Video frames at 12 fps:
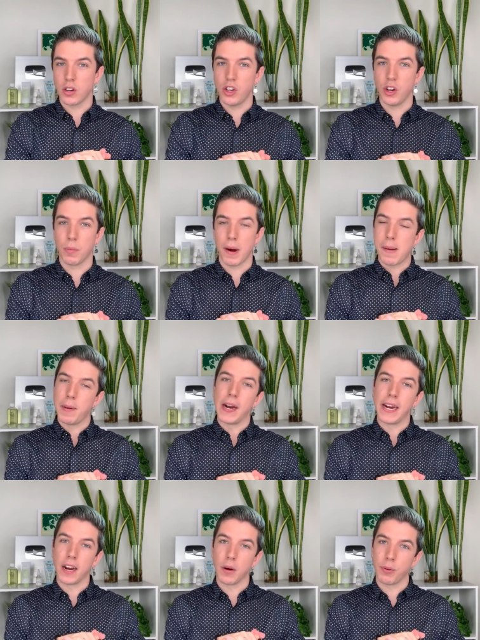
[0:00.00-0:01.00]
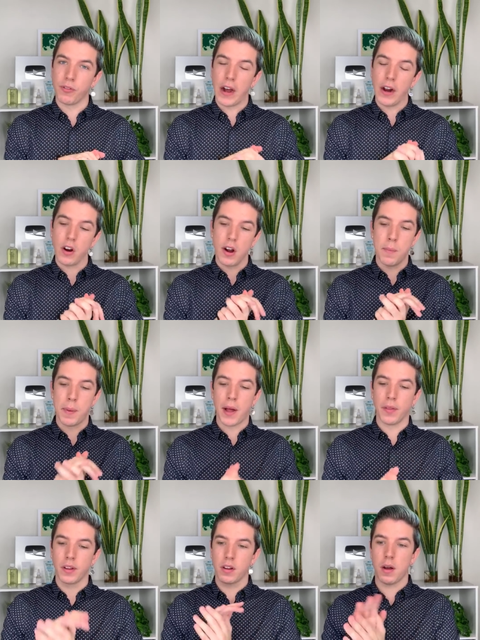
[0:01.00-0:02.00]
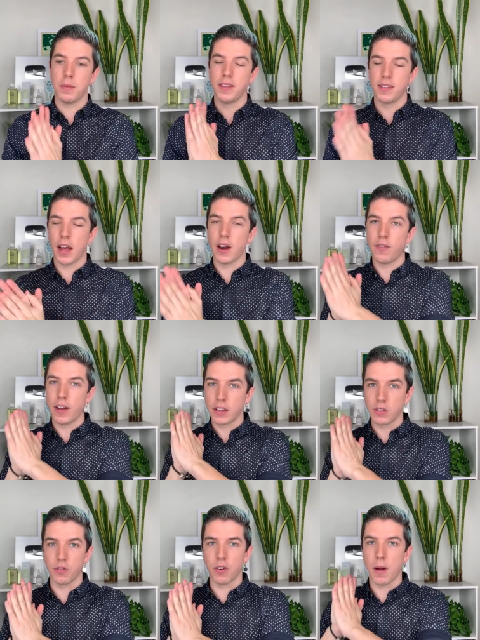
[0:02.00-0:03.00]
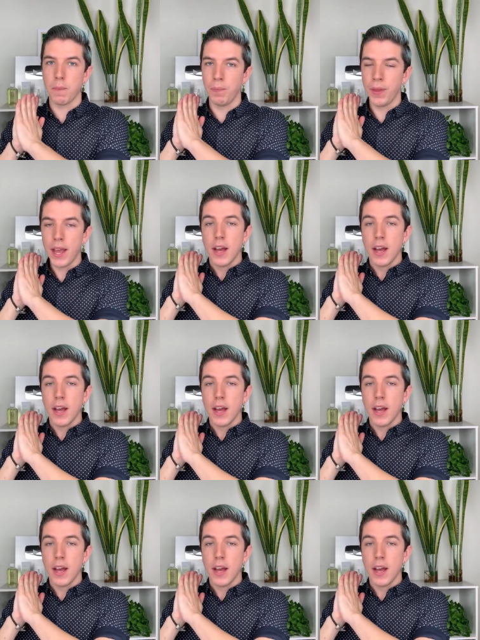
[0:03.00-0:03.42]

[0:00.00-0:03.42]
to your primary care provider about the common side effects from